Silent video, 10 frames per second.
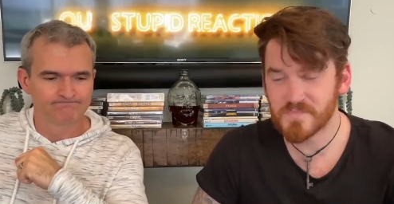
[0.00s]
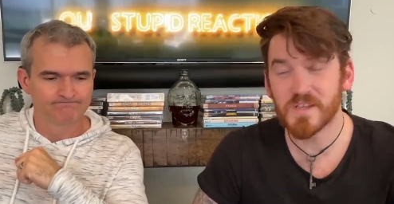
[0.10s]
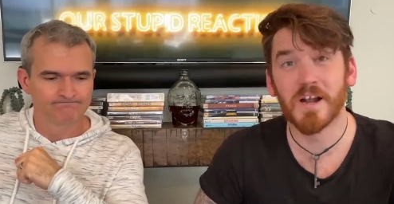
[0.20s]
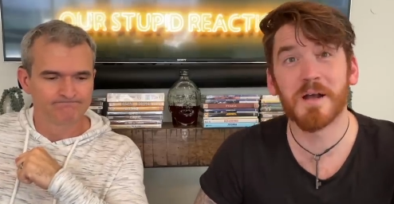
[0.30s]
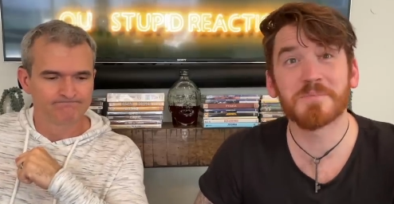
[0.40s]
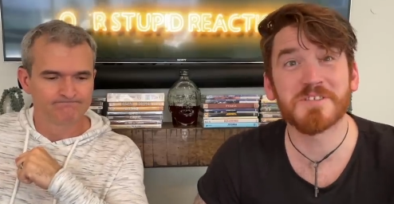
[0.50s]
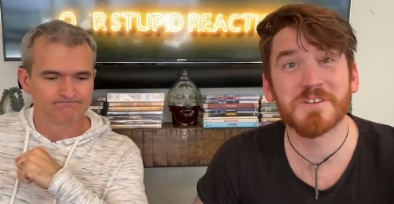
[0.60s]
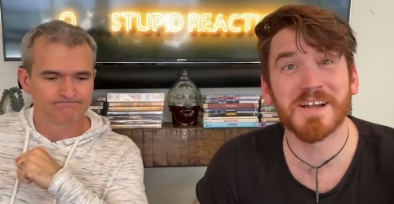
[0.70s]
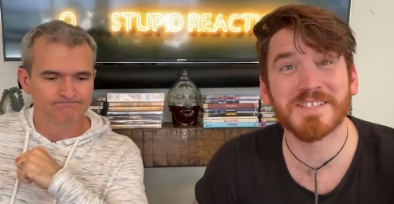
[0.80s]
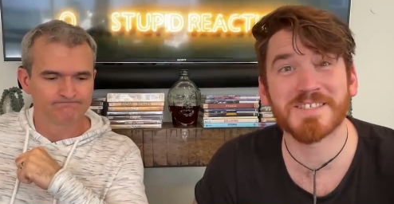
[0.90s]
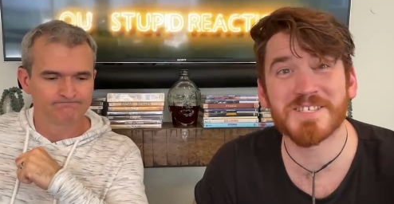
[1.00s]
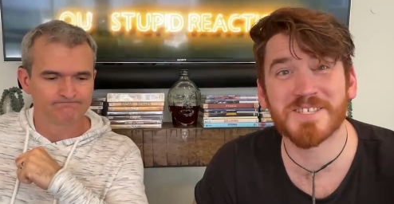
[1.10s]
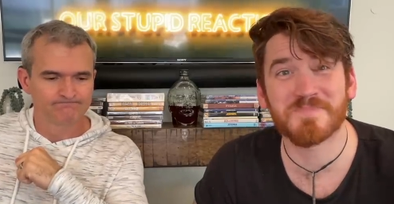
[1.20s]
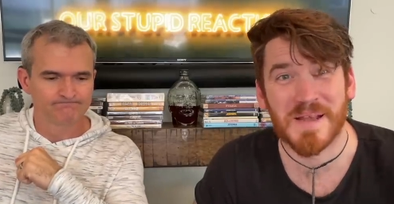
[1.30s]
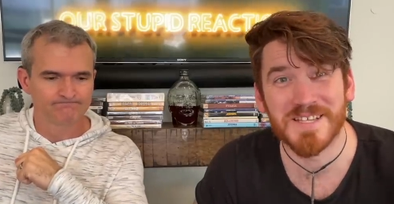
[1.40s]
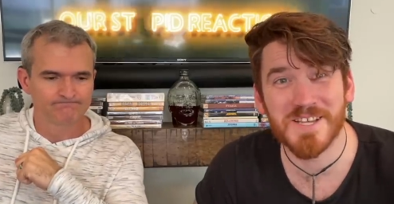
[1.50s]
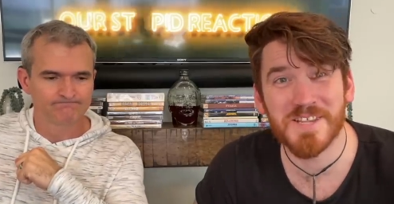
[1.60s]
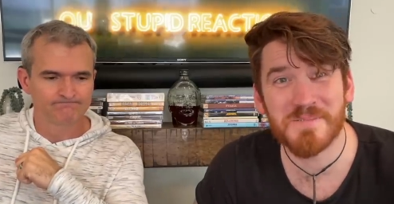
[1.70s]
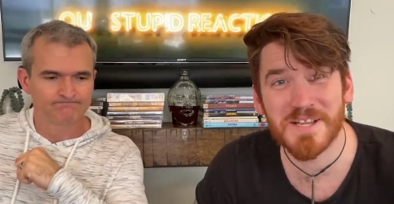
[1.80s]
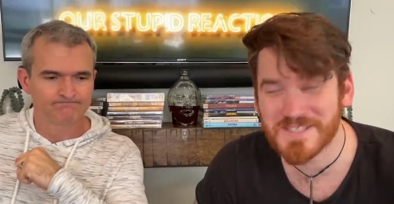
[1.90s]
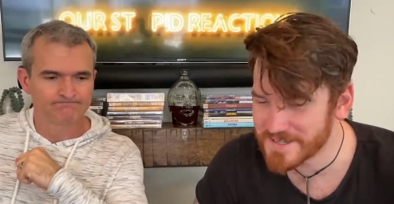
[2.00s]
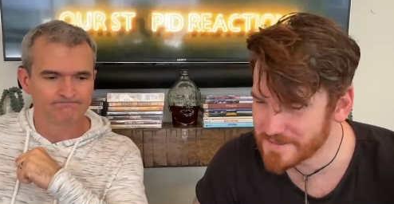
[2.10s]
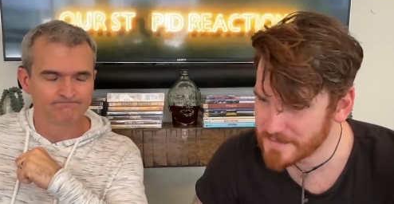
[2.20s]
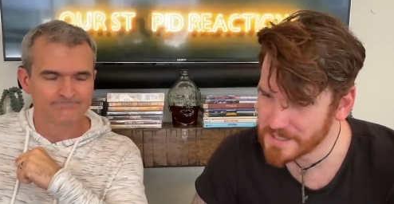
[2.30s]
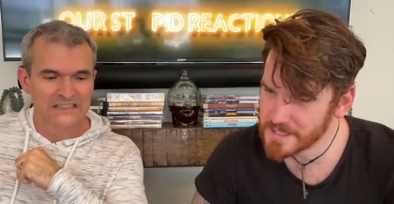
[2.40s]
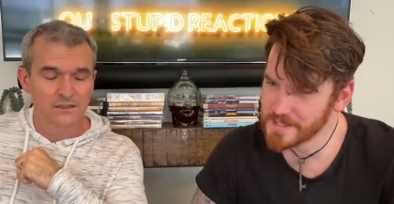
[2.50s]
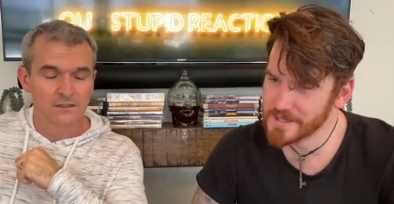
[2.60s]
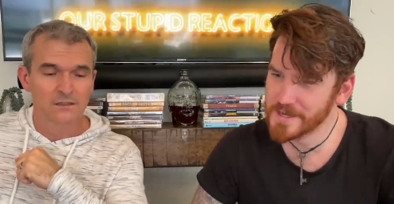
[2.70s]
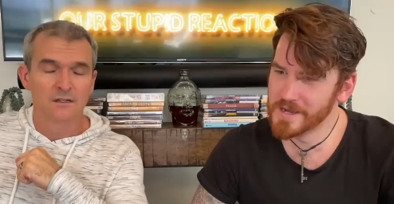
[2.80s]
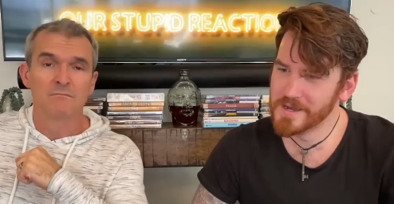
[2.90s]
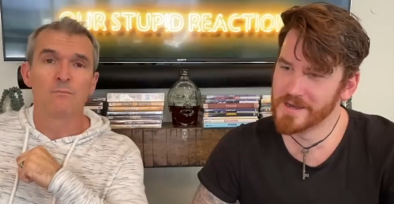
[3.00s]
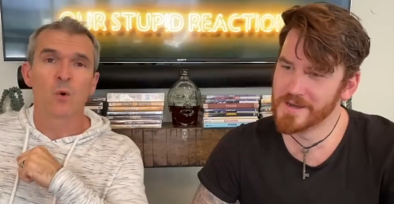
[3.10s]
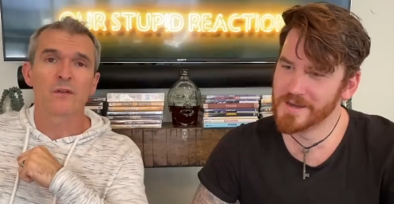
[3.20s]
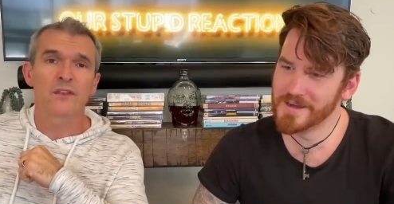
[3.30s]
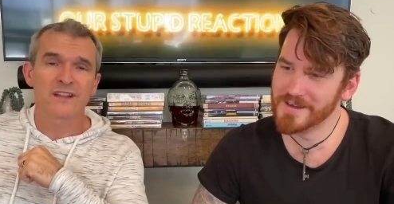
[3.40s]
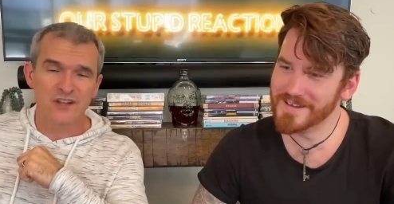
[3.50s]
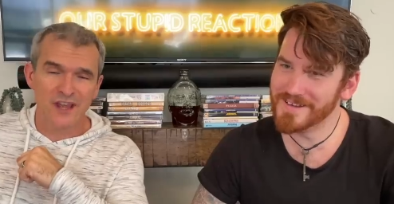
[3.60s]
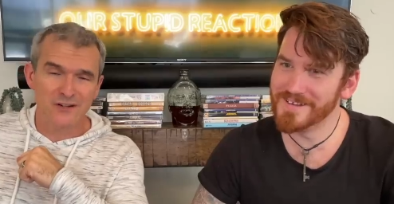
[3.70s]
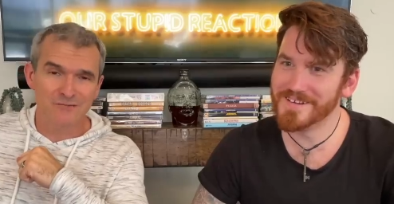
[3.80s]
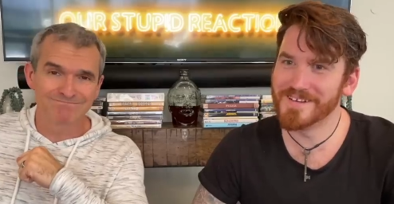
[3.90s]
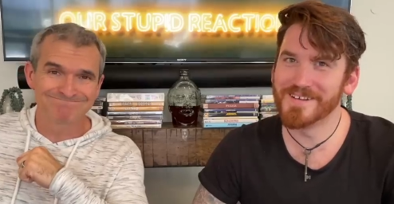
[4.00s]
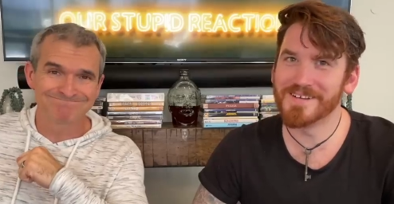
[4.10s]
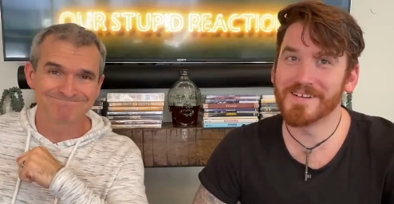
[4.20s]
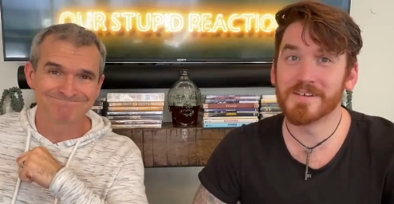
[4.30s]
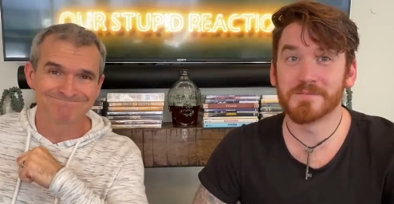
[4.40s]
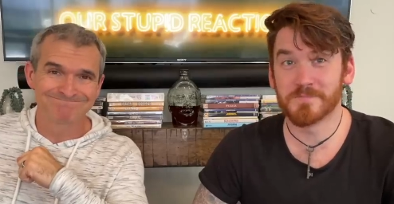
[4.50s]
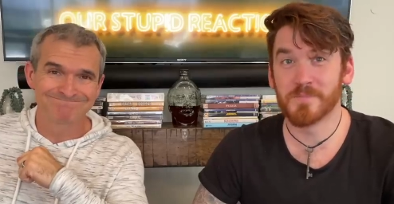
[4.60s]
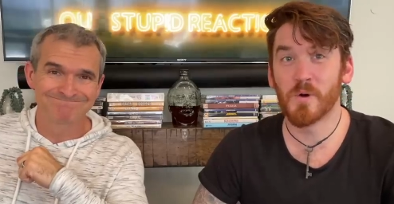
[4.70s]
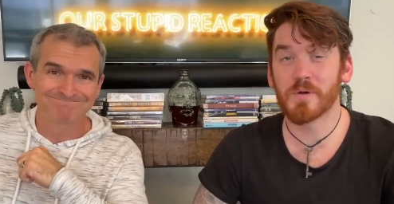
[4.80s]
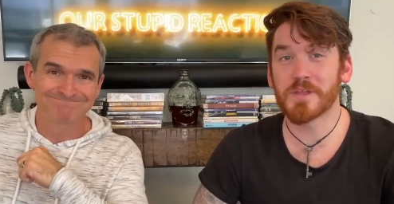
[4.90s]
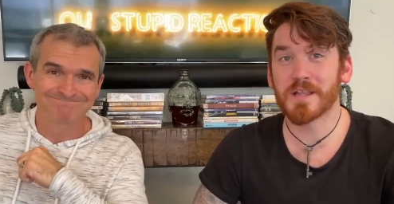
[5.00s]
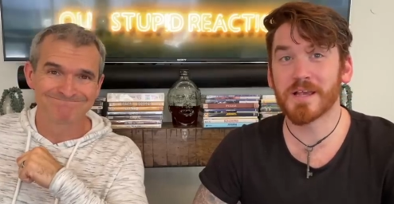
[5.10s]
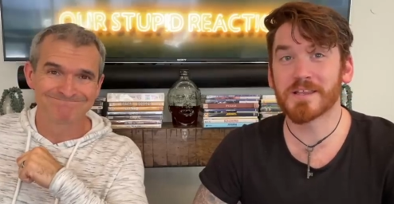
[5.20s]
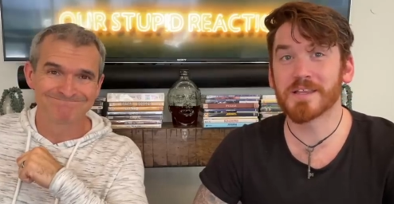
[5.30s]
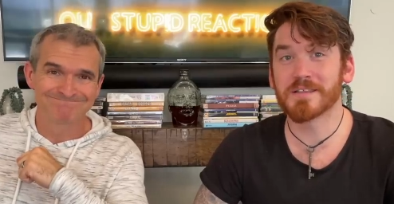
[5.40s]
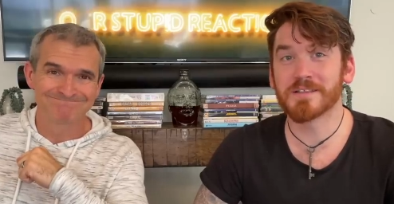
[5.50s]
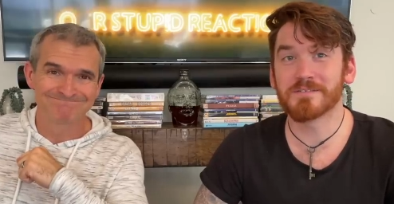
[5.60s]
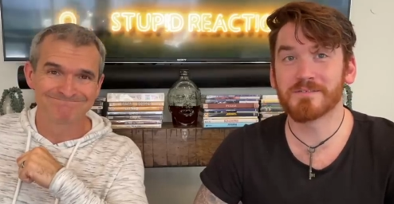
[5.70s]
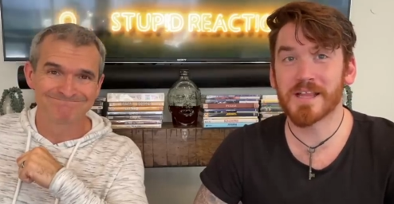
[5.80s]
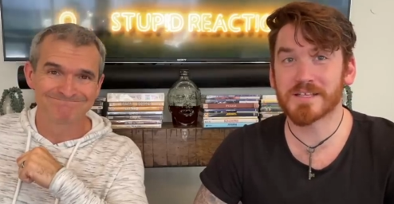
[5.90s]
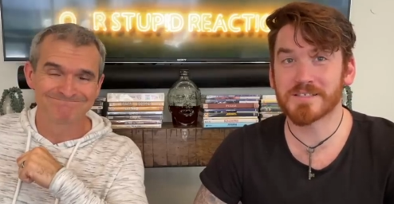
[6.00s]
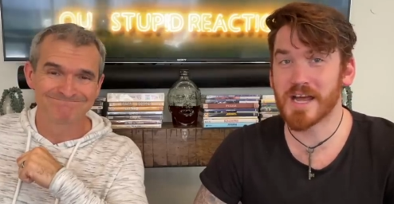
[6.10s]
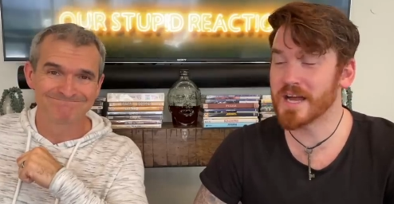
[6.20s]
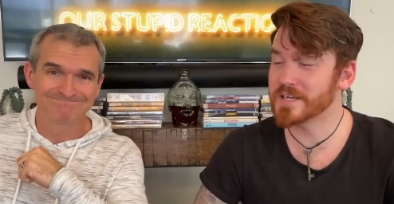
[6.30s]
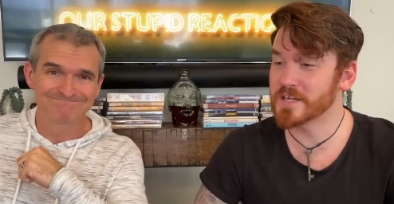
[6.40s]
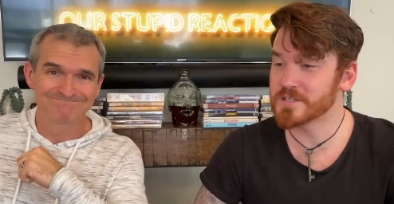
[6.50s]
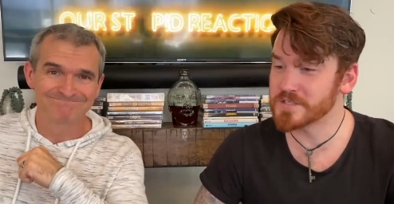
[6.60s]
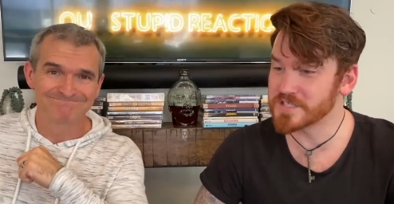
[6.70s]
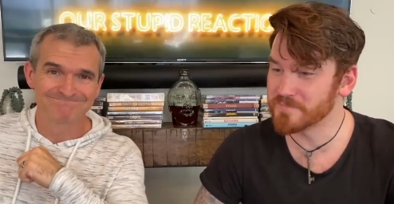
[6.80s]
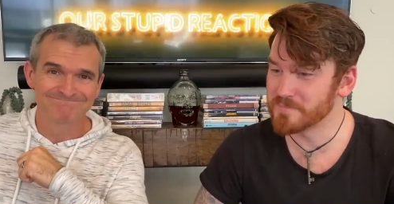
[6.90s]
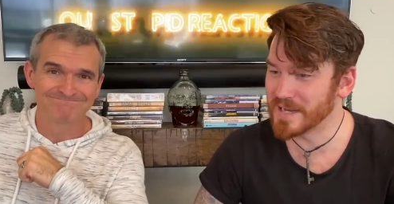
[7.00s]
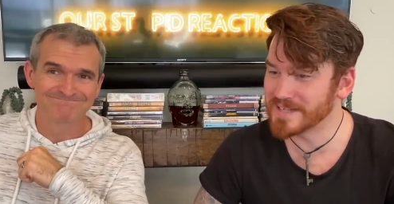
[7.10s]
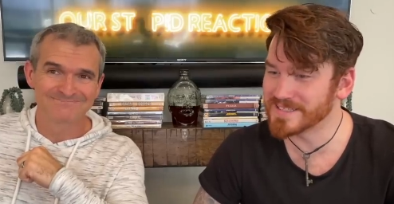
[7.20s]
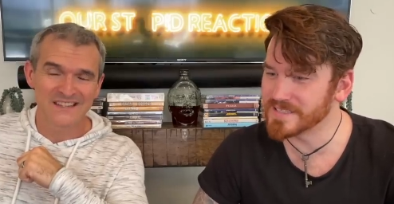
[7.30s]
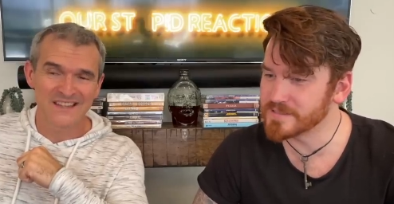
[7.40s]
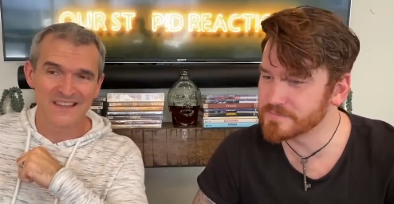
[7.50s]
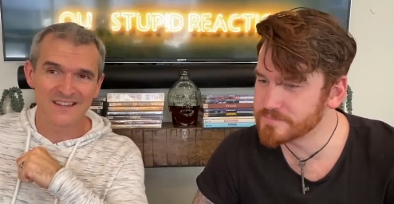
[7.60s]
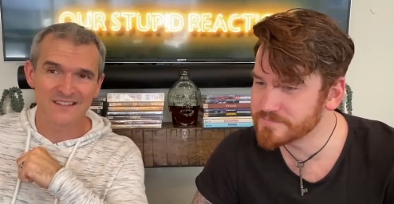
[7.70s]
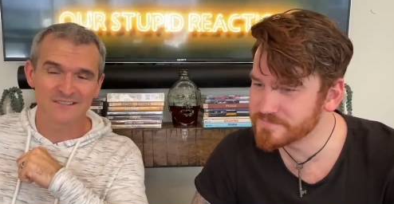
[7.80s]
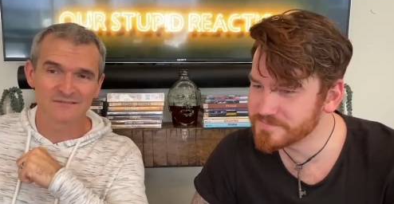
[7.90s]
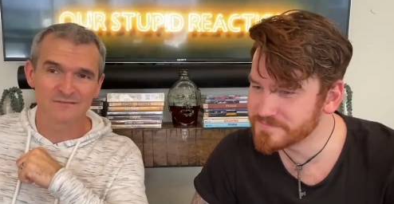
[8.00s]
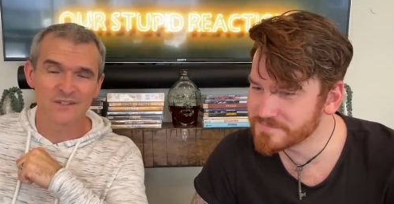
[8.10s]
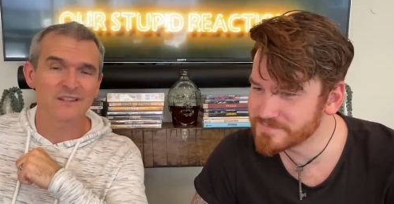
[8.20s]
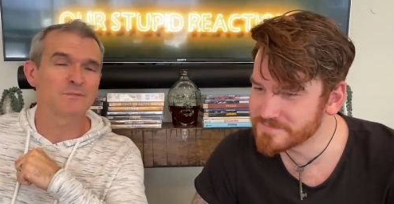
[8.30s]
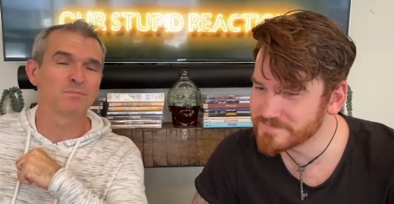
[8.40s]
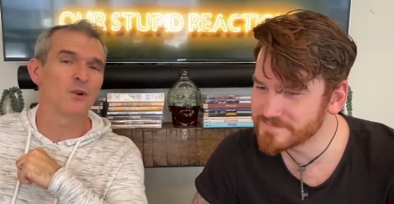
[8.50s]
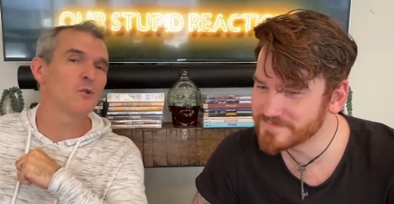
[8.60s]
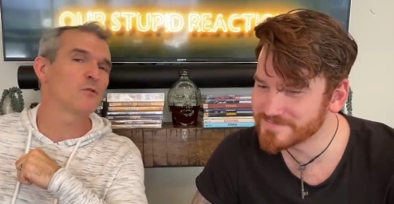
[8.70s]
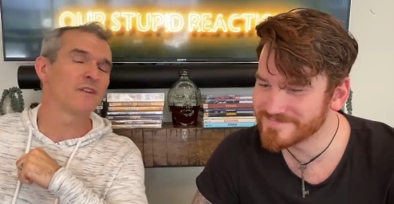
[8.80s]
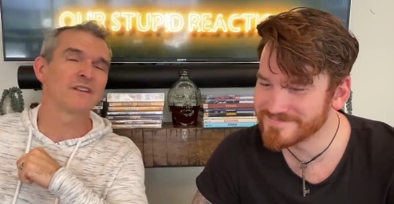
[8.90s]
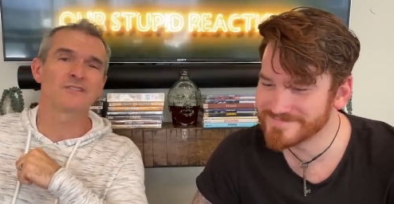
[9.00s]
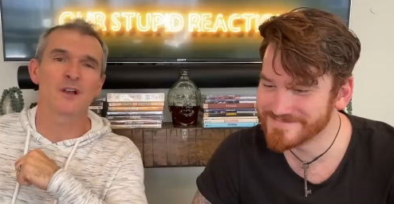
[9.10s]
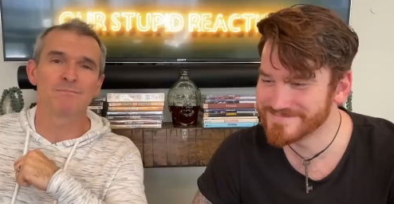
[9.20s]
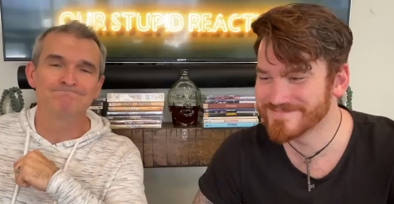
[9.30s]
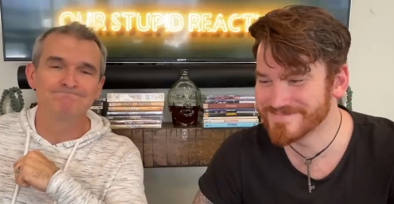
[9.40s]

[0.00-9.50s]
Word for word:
Speaker 1: You know how much the United States spends on the military? More than education. More than like the next nine countries combined. Yeah, we like to blow things up.